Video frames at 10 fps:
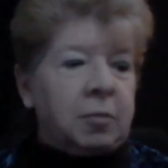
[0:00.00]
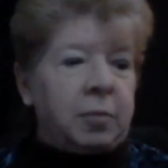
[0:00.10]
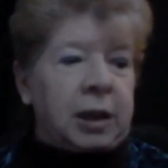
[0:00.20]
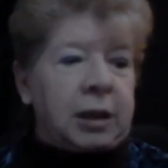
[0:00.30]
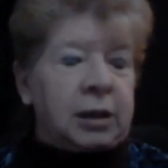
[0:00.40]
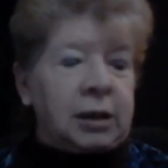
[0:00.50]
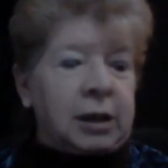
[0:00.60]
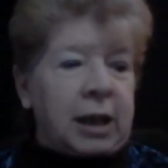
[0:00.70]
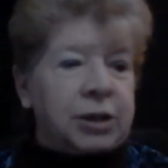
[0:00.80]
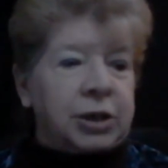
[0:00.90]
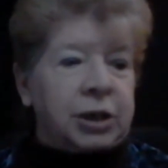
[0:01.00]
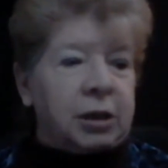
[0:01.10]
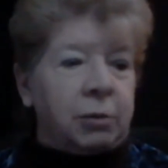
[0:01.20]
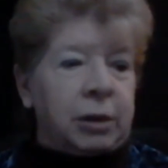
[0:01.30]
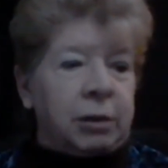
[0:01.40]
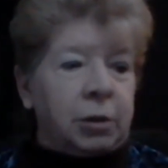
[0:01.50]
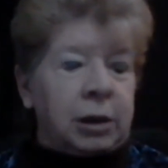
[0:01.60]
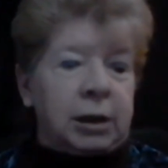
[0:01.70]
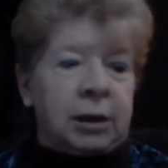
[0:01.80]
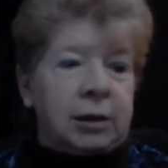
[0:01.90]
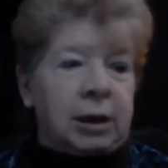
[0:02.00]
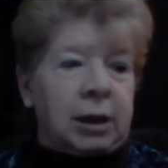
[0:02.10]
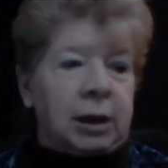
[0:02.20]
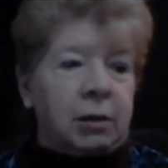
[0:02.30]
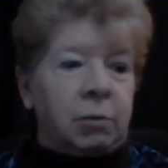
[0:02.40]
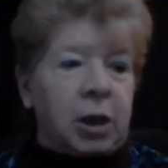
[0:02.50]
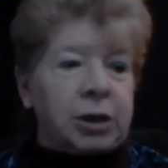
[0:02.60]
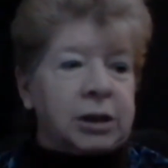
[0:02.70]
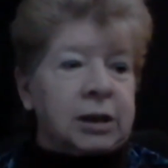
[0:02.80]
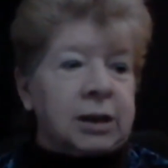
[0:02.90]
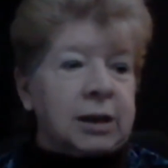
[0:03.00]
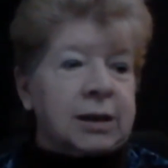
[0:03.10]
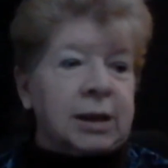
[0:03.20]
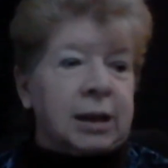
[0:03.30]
But in the last year, we were in Washington, D.C.